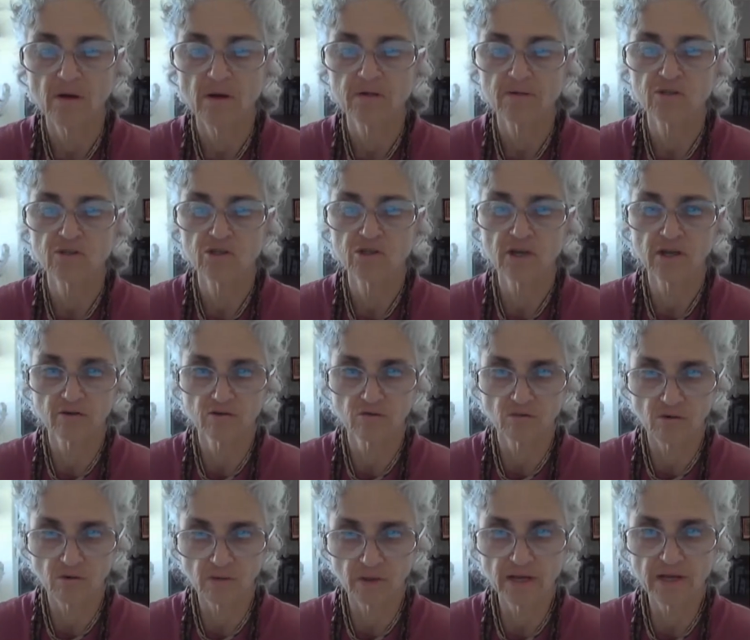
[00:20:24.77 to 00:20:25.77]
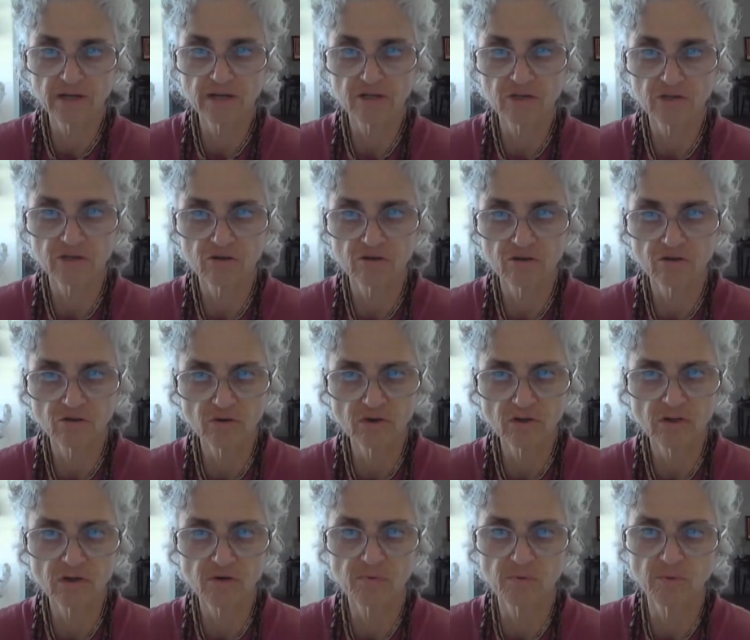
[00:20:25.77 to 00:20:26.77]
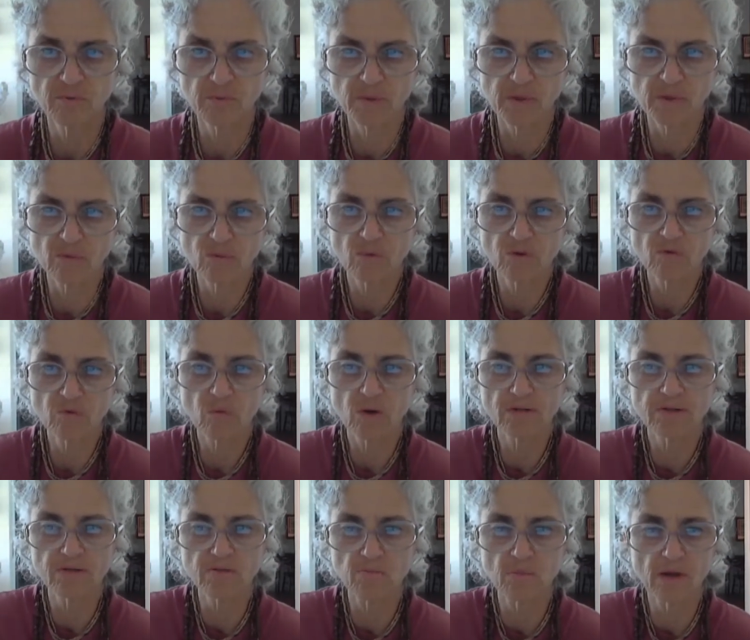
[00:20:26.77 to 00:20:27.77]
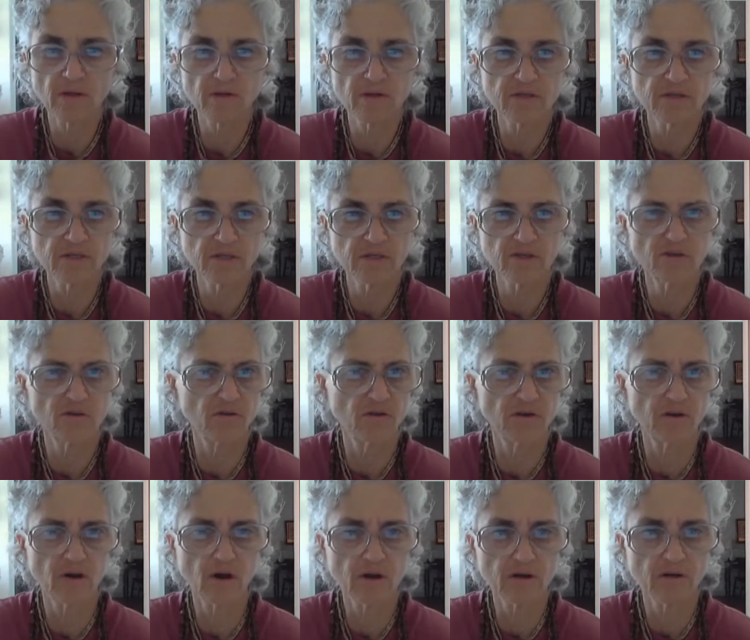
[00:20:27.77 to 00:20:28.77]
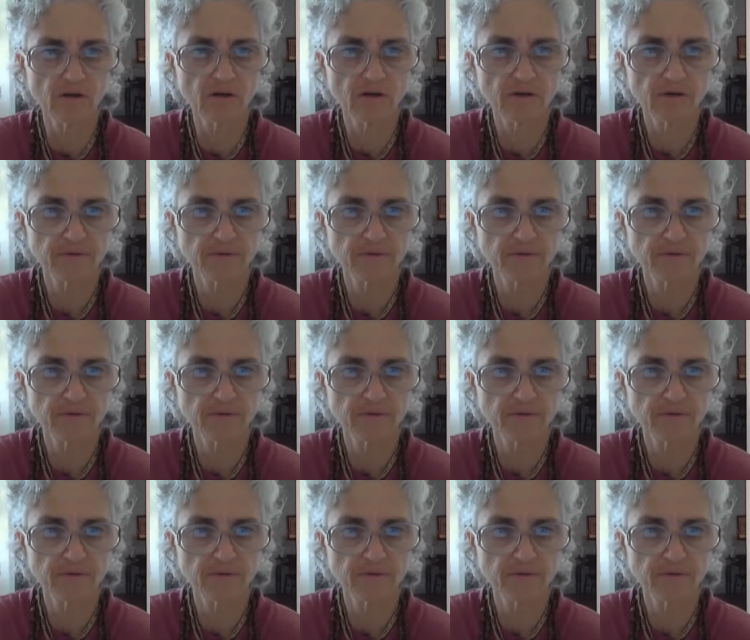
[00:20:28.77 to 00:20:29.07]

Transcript: The sexual relations are strictly forbidden with one's mother, sister, or daughter.